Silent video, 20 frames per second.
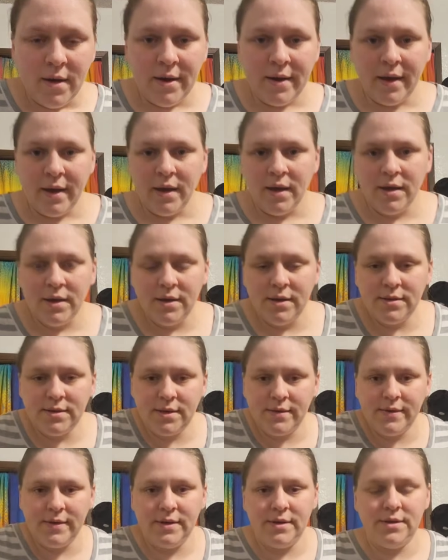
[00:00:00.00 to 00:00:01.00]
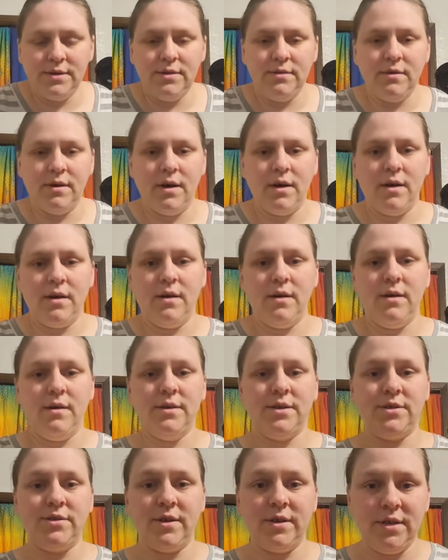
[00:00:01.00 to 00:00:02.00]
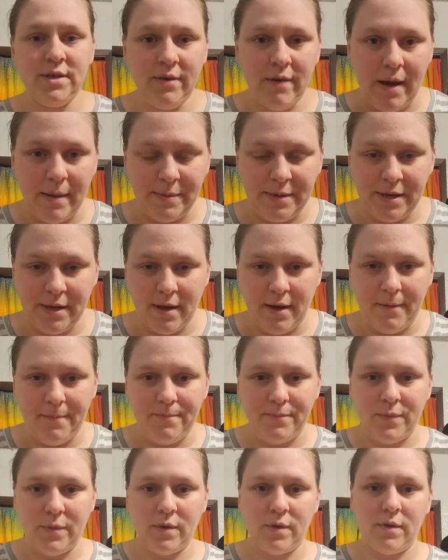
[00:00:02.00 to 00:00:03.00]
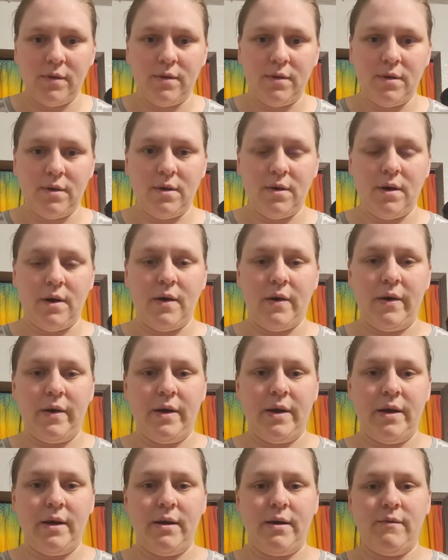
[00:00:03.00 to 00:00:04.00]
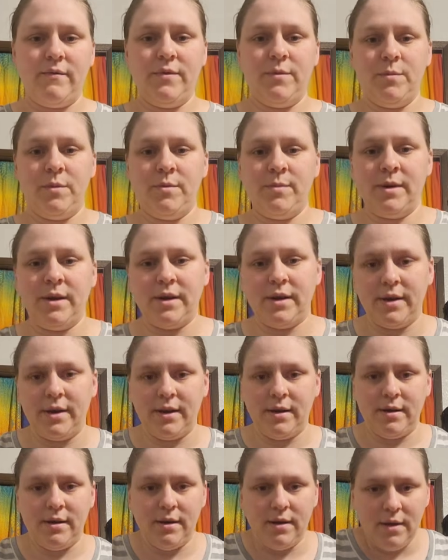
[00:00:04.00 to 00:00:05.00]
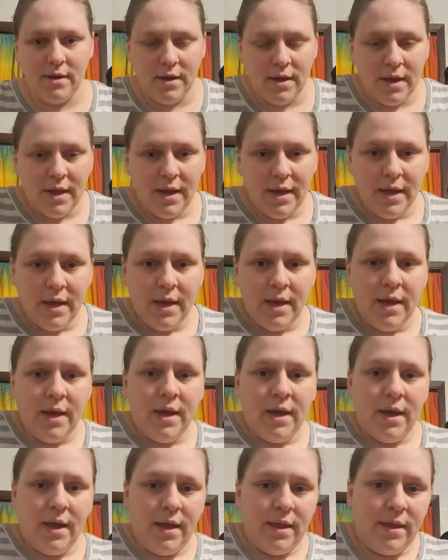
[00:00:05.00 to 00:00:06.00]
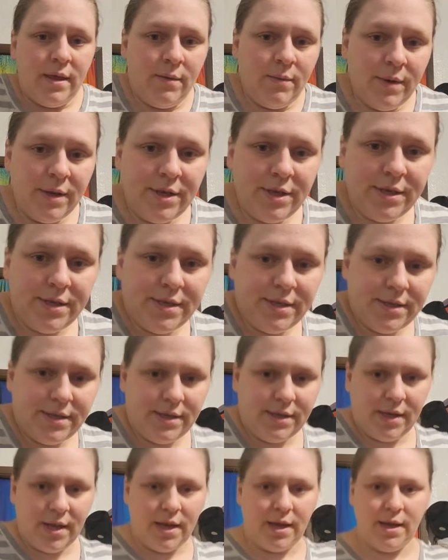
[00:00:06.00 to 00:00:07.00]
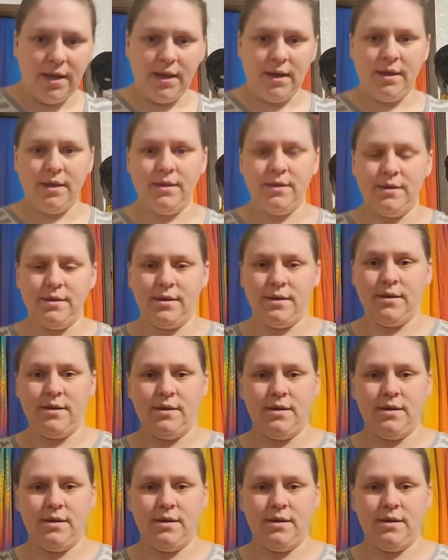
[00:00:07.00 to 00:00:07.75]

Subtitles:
Okay, so I'm going to do a stretchy wrap today. I have the middle marker here, and then we just take the